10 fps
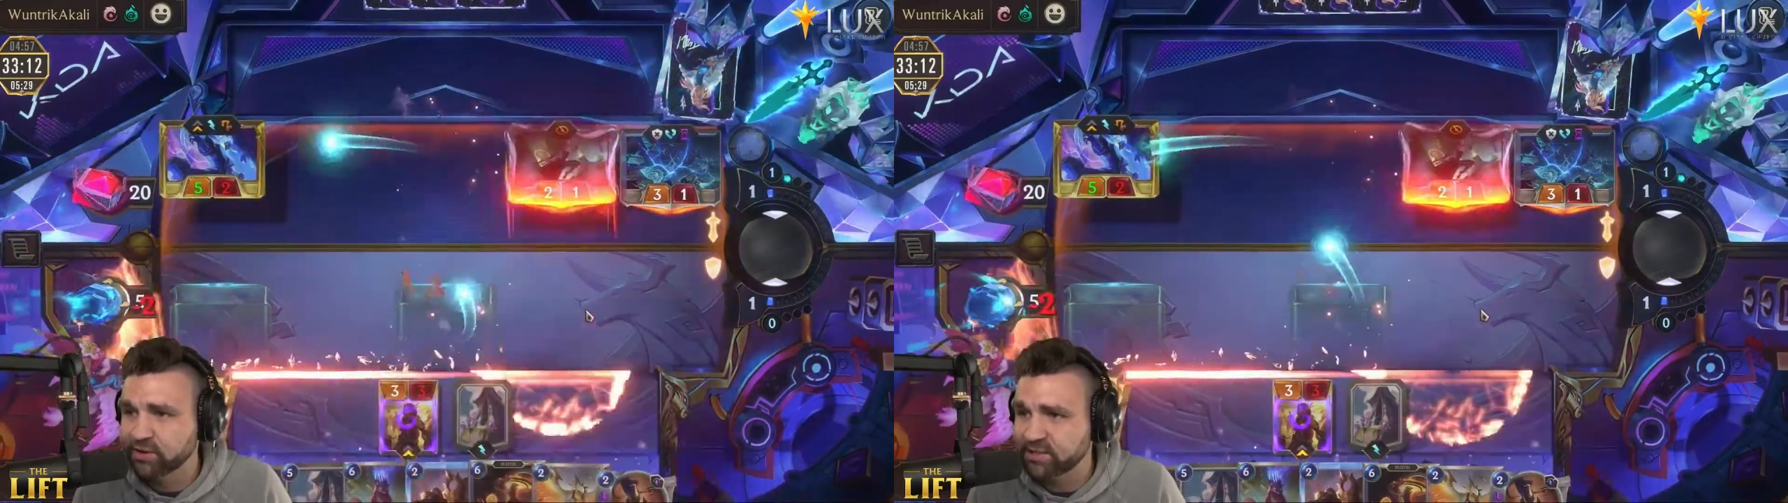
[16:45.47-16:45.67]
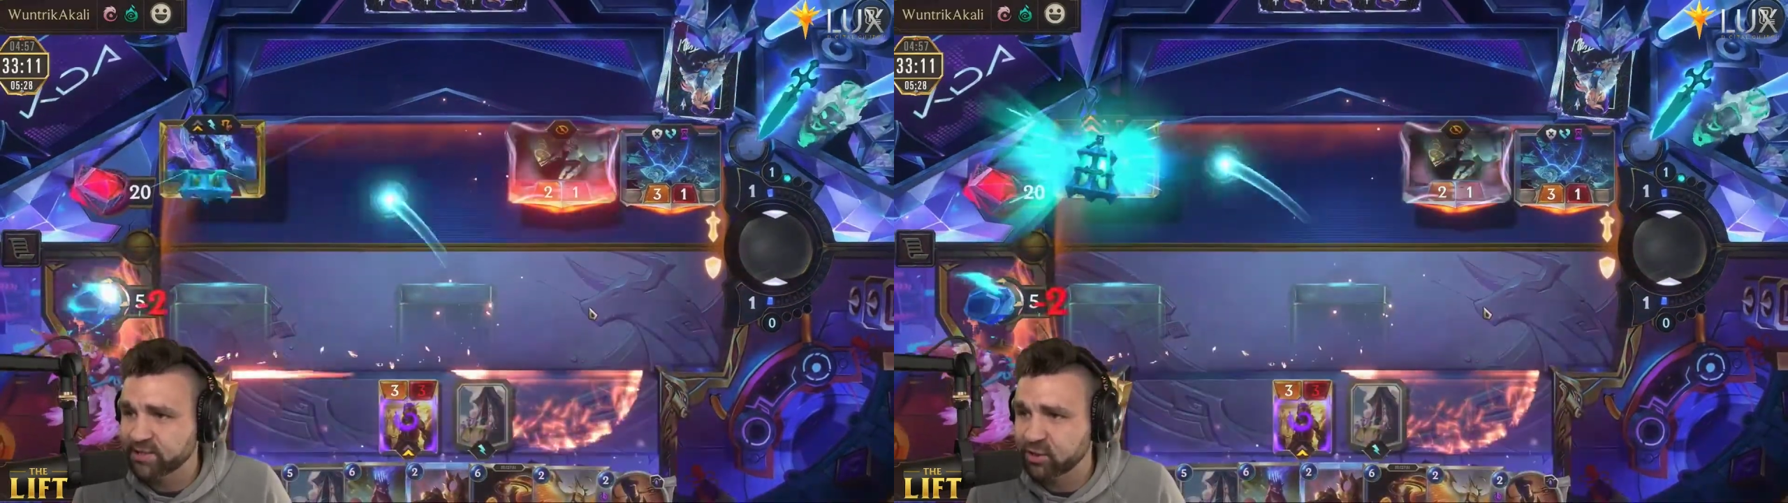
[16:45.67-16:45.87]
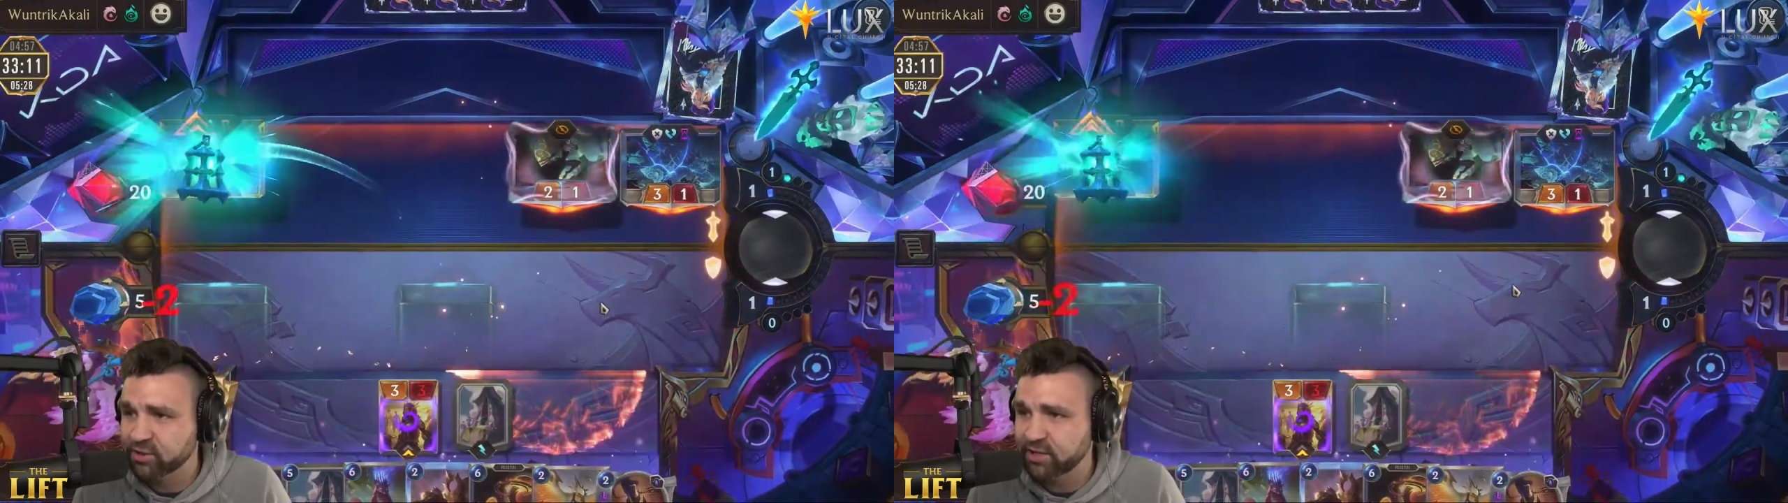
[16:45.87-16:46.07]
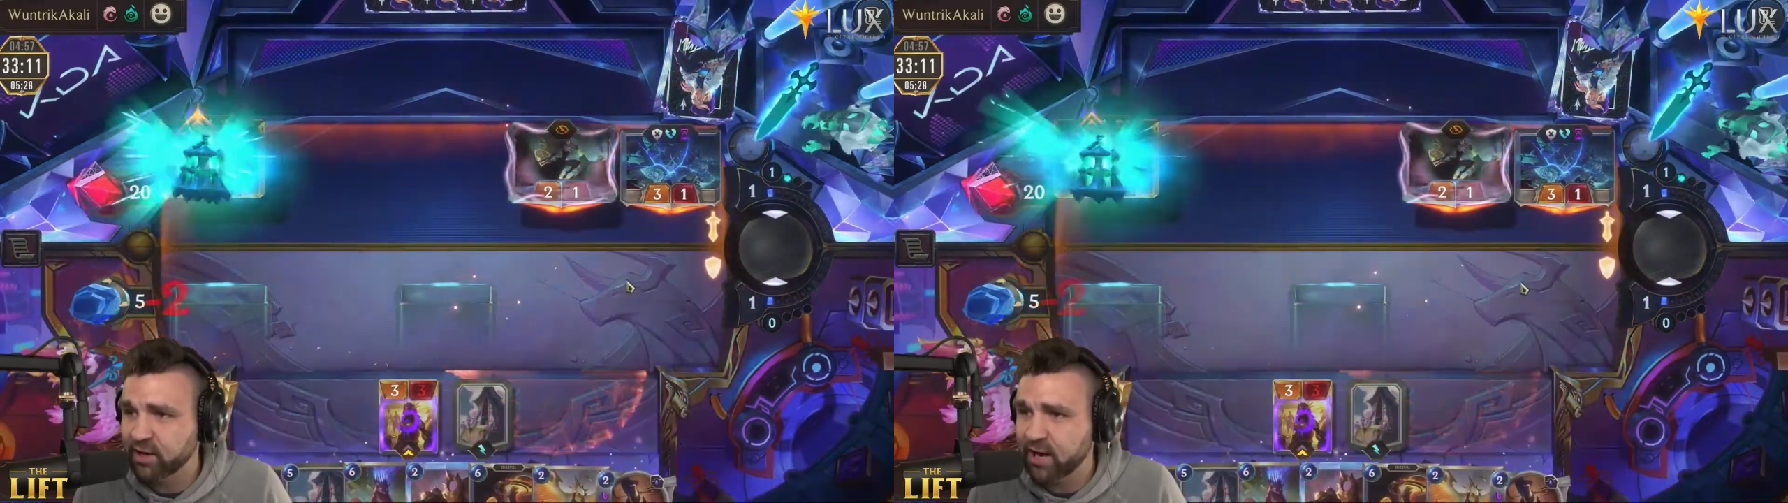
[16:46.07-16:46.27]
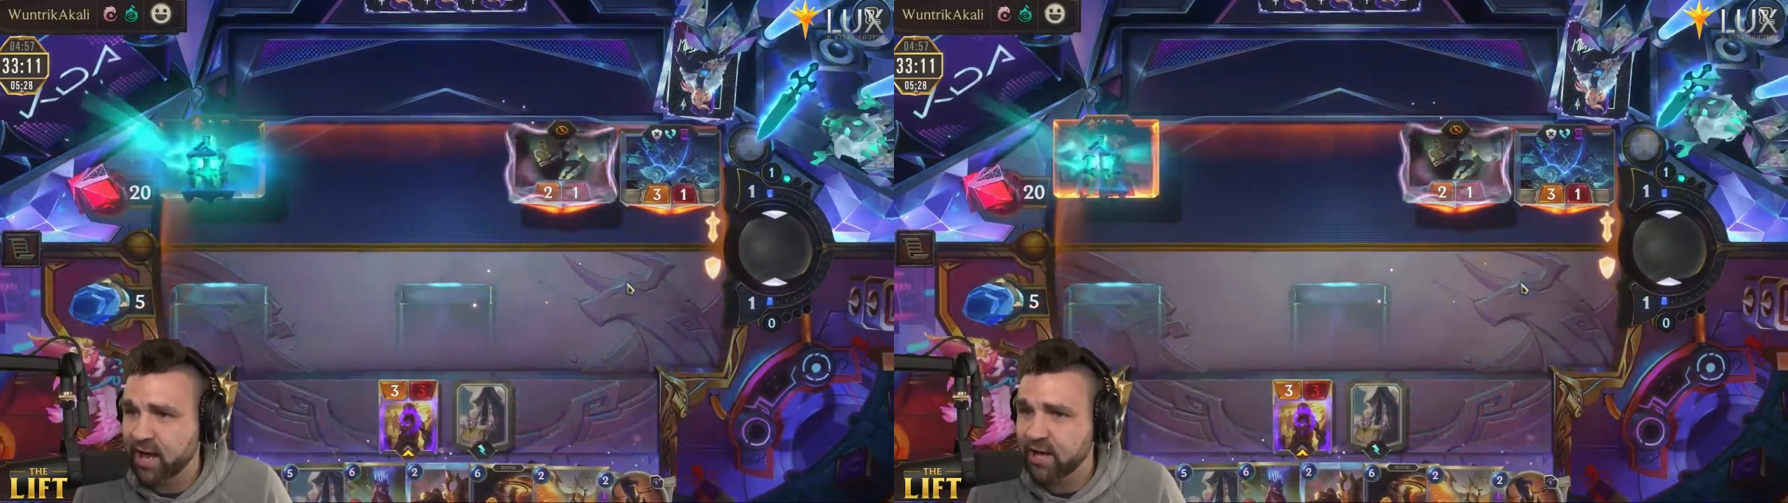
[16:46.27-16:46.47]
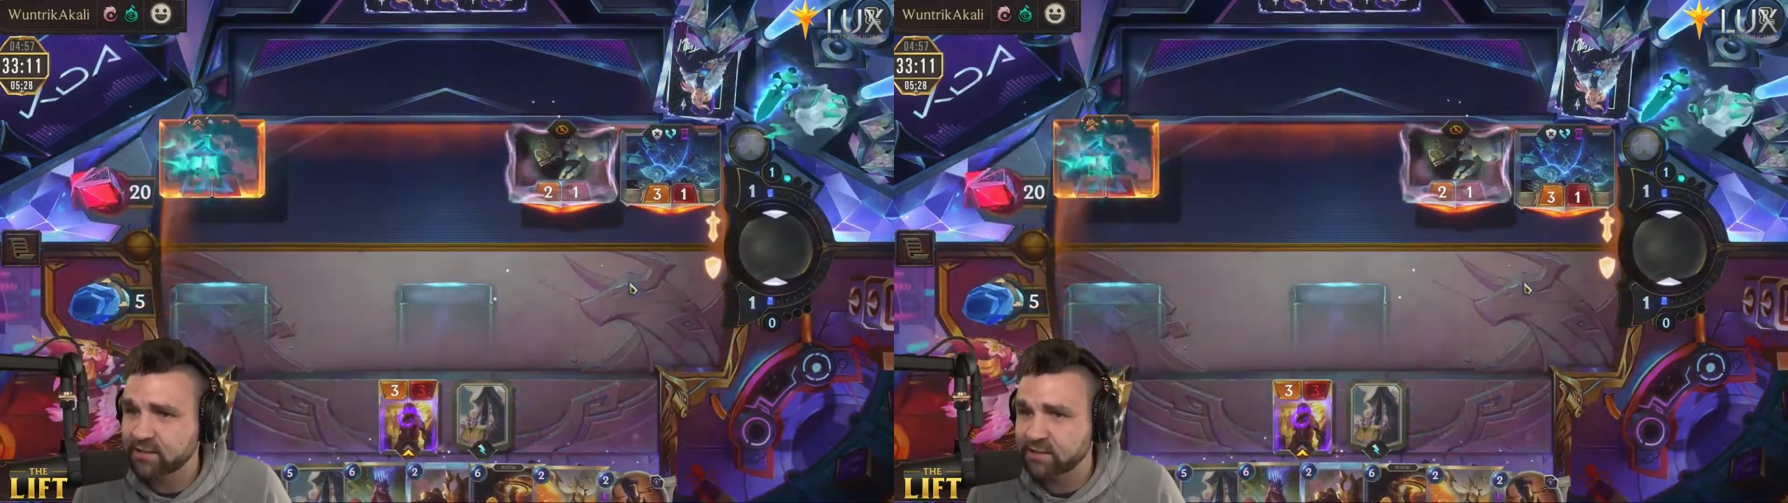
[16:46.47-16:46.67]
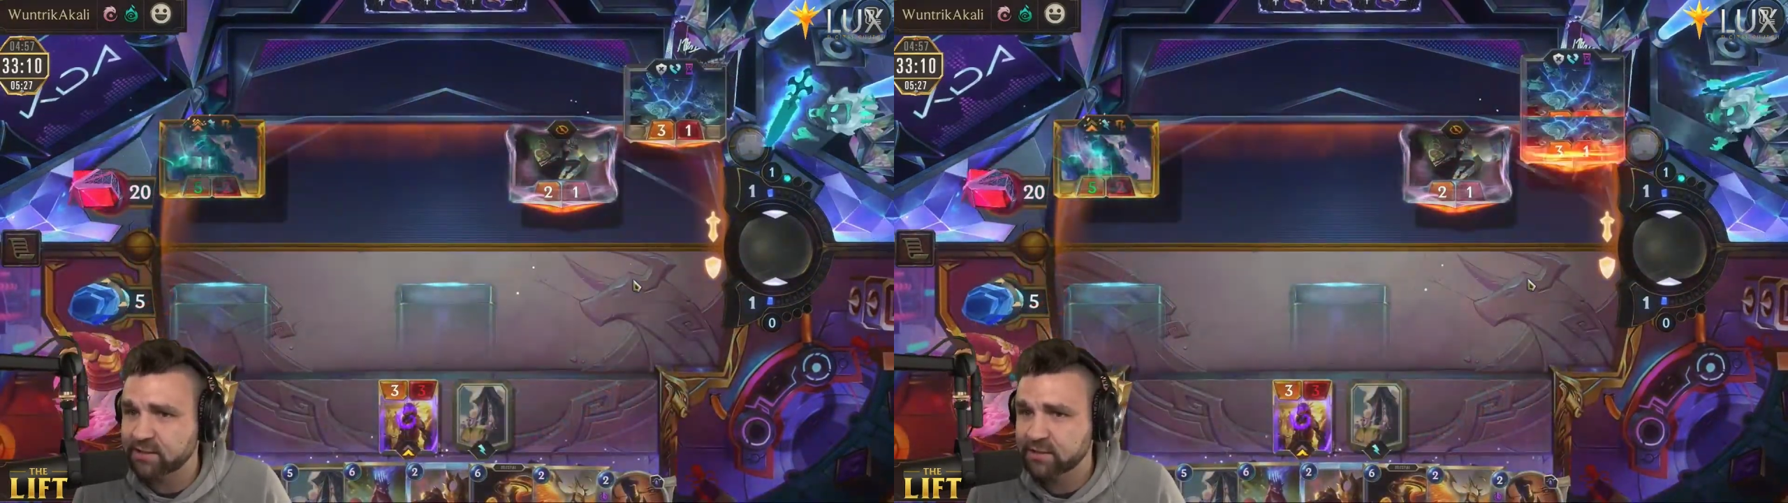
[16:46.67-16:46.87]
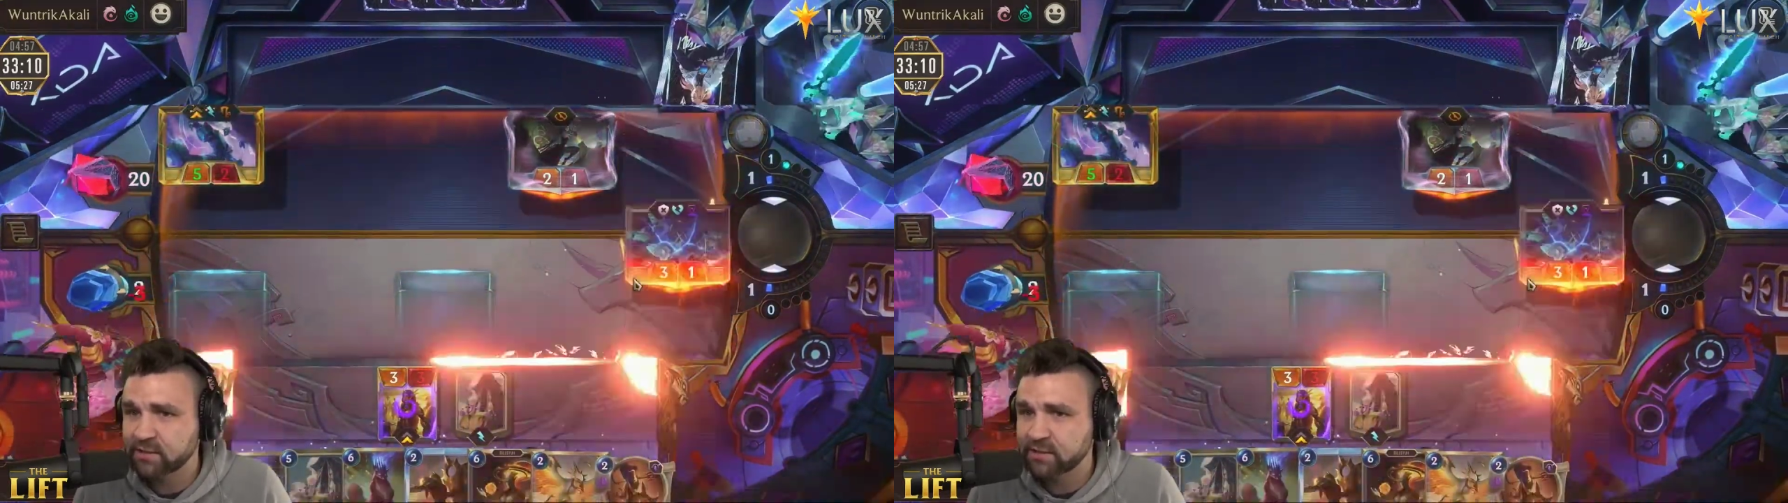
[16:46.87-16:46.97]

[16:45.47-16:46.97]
Sisters here, I guess.